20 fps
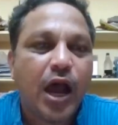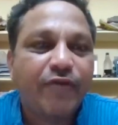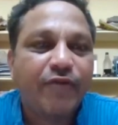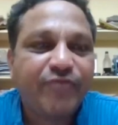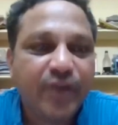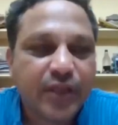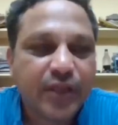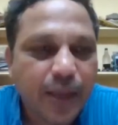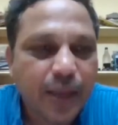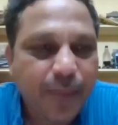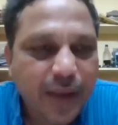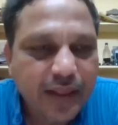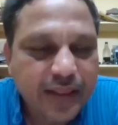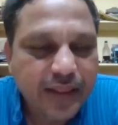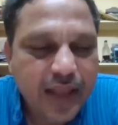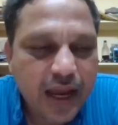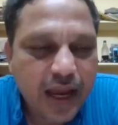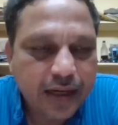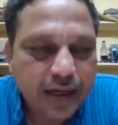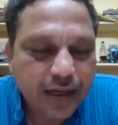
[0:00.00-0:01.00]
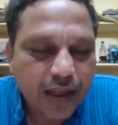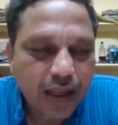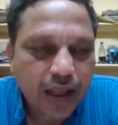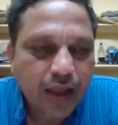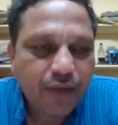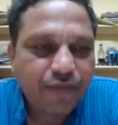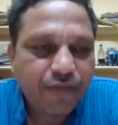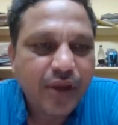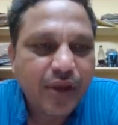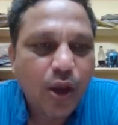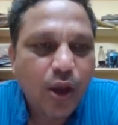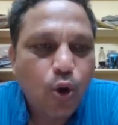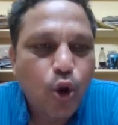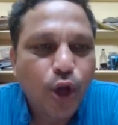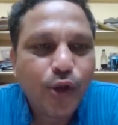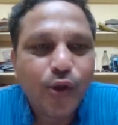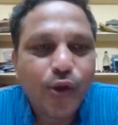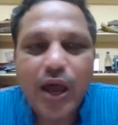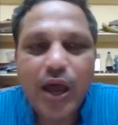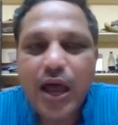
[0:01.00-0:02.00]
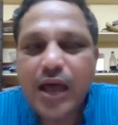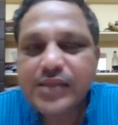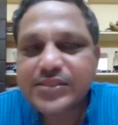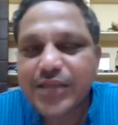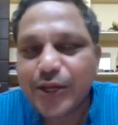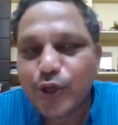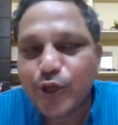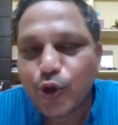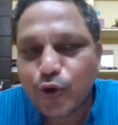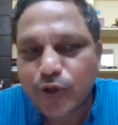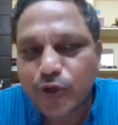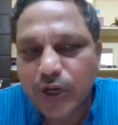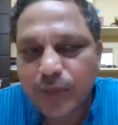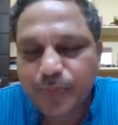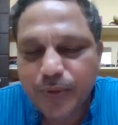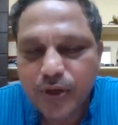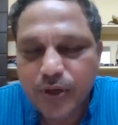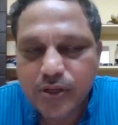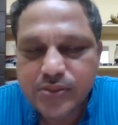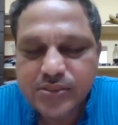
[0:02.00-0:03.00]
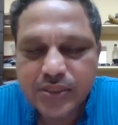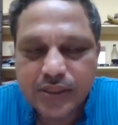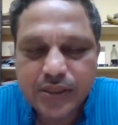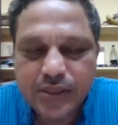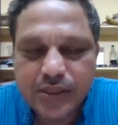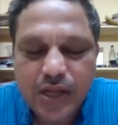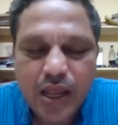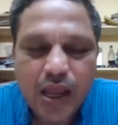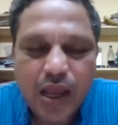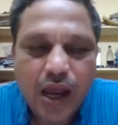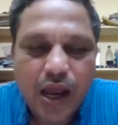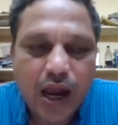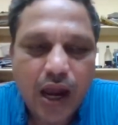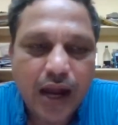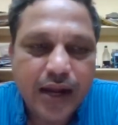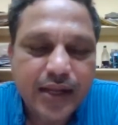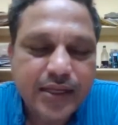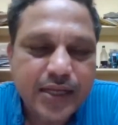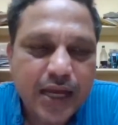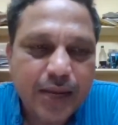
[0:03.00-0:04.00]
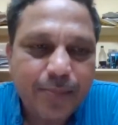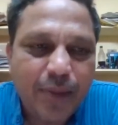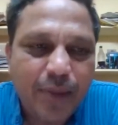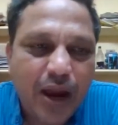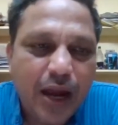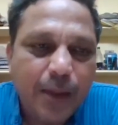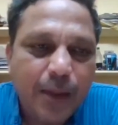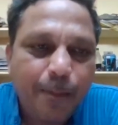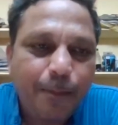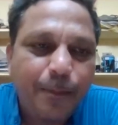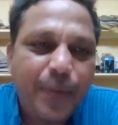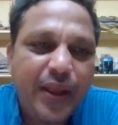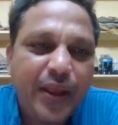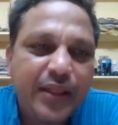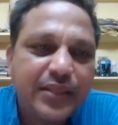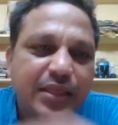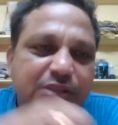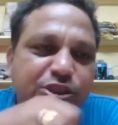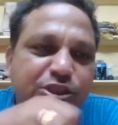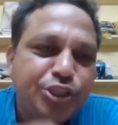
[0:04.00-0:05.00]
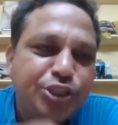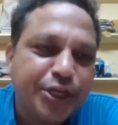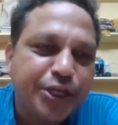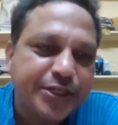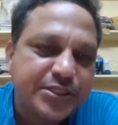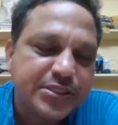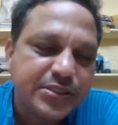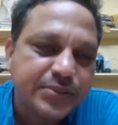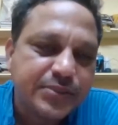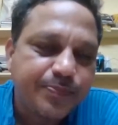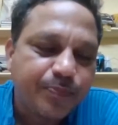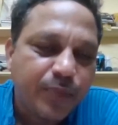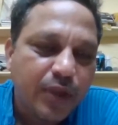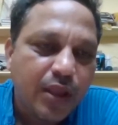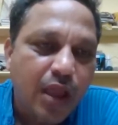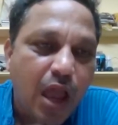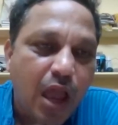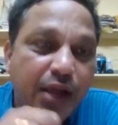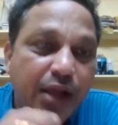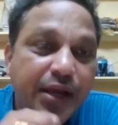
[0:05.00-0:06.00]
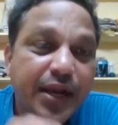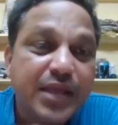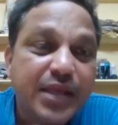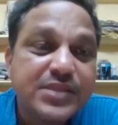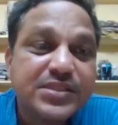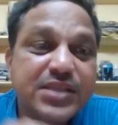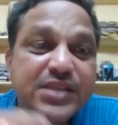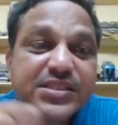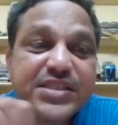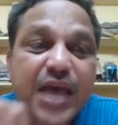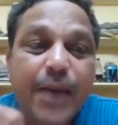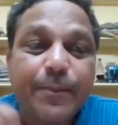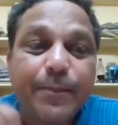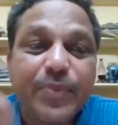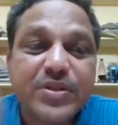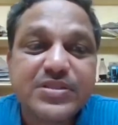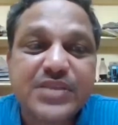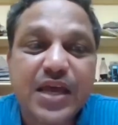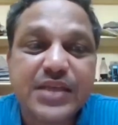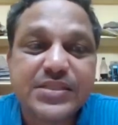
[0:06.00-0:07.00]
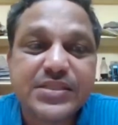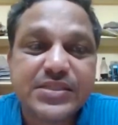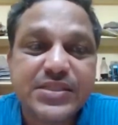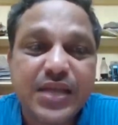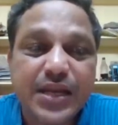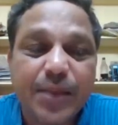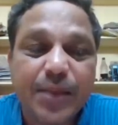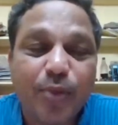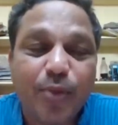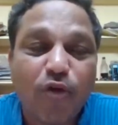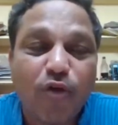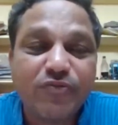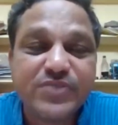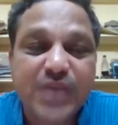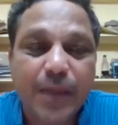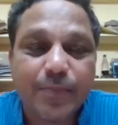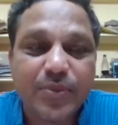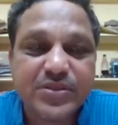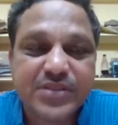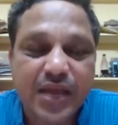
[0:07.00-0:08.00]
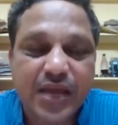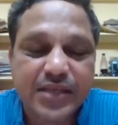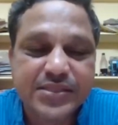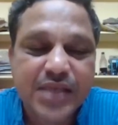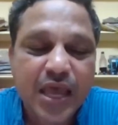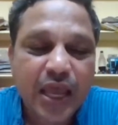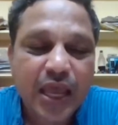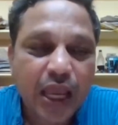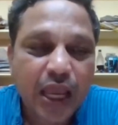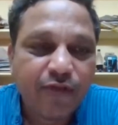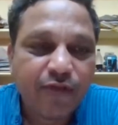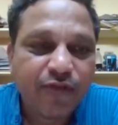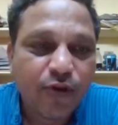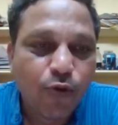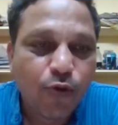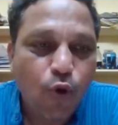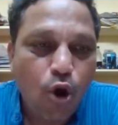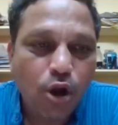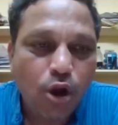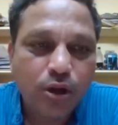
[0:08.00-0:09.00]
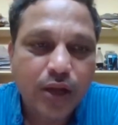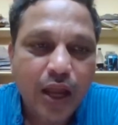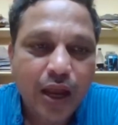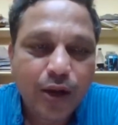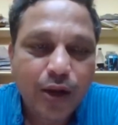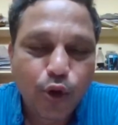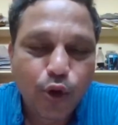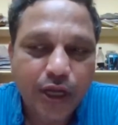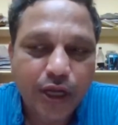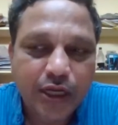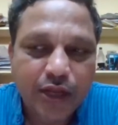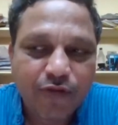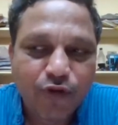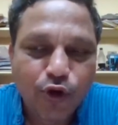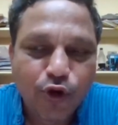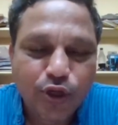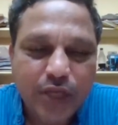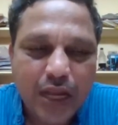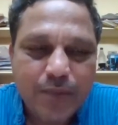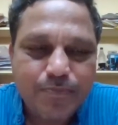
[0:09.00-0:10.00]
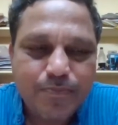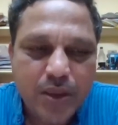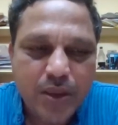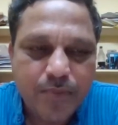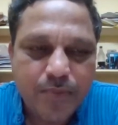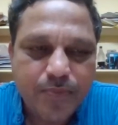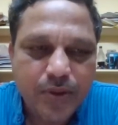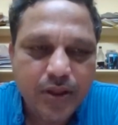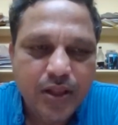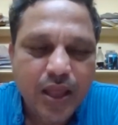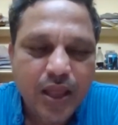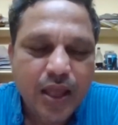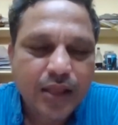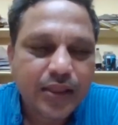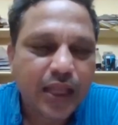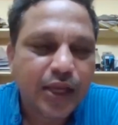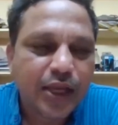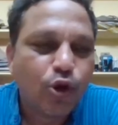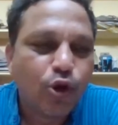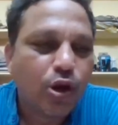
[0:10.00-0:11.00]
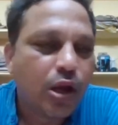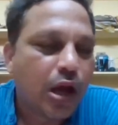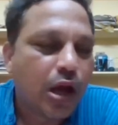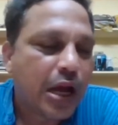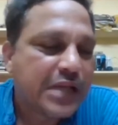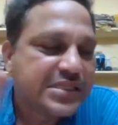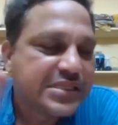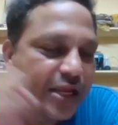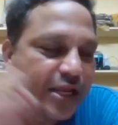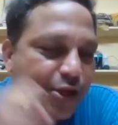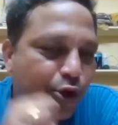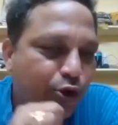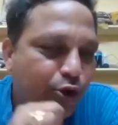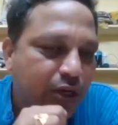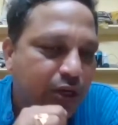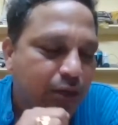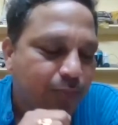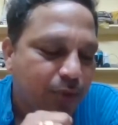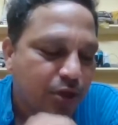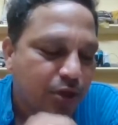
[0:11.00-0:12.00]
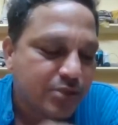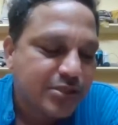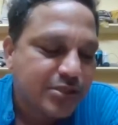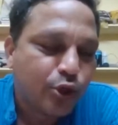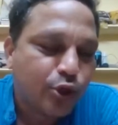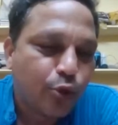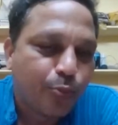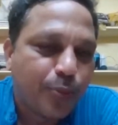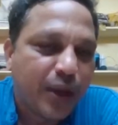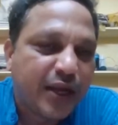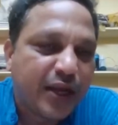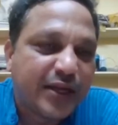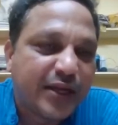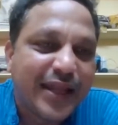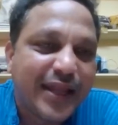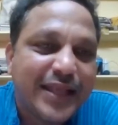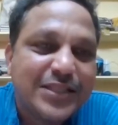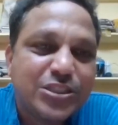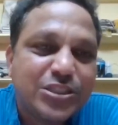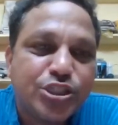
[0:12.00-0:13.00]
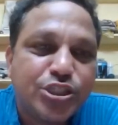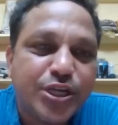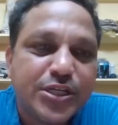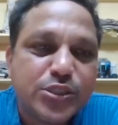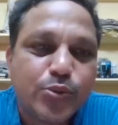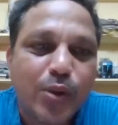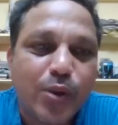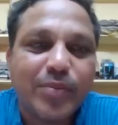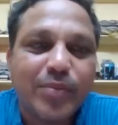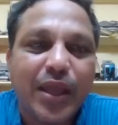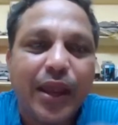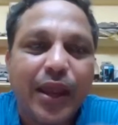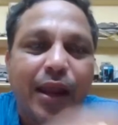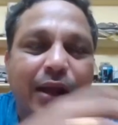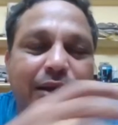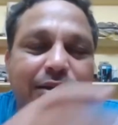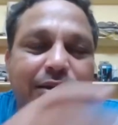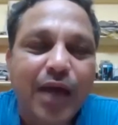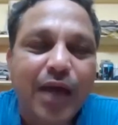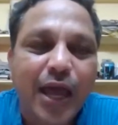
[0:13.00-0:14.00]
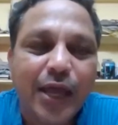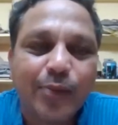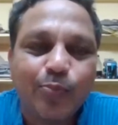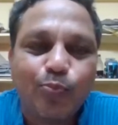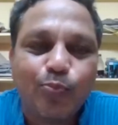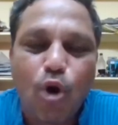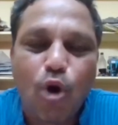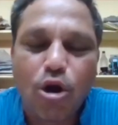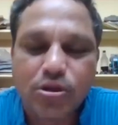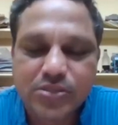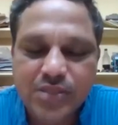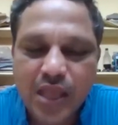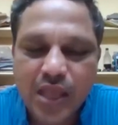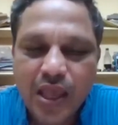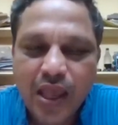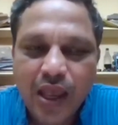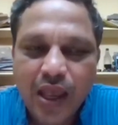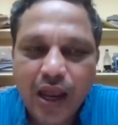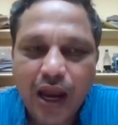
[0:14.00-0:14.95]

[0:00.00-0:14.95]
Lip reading: After keeping that, we are going to ask a neutral person and come and pick the chits against the sample size, the number of sample size. If you want to interview 10 people, then you will ask a neutral person to pick 10 chits from the entire box,